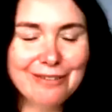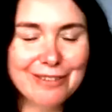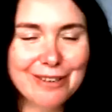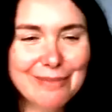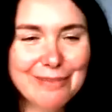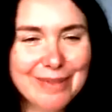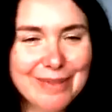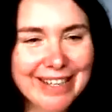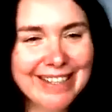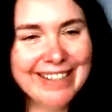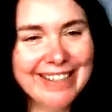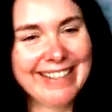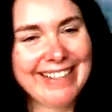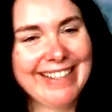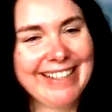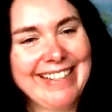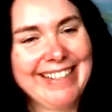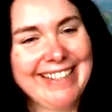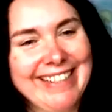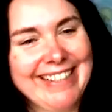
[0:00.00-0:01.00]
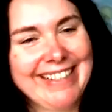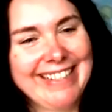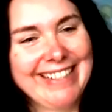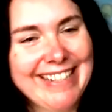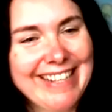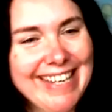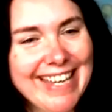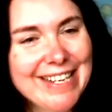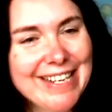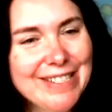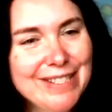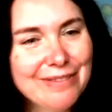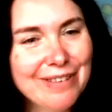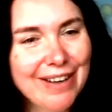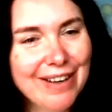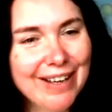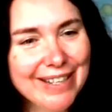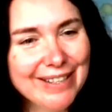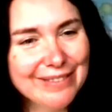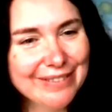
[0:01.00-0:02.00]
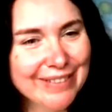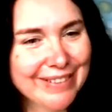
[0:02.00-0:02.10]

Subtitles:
from the 85?